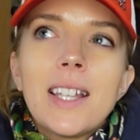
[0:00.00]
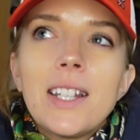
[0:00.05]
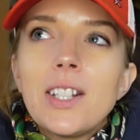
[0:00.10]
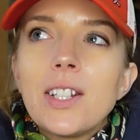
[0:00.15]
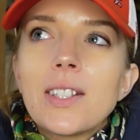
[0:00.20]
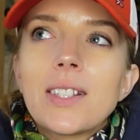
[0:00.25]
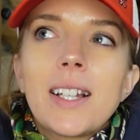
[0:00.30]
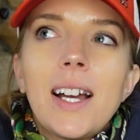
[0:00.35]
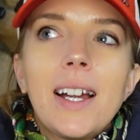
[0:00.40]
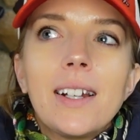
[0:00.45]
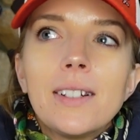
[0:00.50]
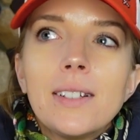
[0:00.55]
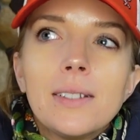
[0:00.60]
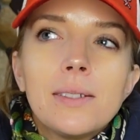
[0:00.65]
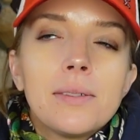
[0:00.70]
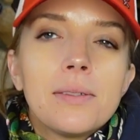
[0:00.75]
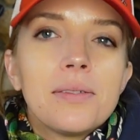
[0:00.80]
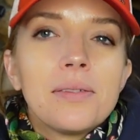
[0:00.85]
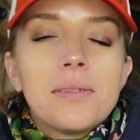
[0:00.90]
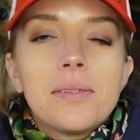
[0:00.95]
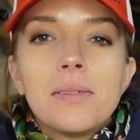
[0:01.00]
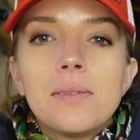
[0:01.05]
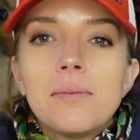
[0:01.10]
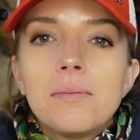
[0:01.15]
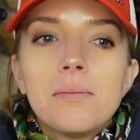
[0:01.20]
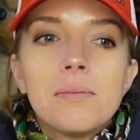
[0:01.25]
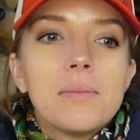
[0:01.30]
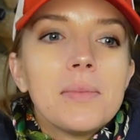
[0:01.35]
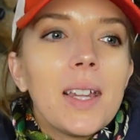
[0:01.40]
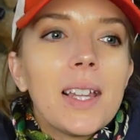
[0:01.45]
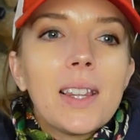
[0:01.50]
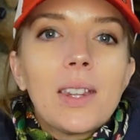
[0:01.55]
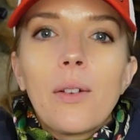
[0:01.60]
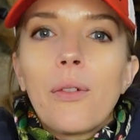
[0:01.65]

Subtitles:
I just kind of, like,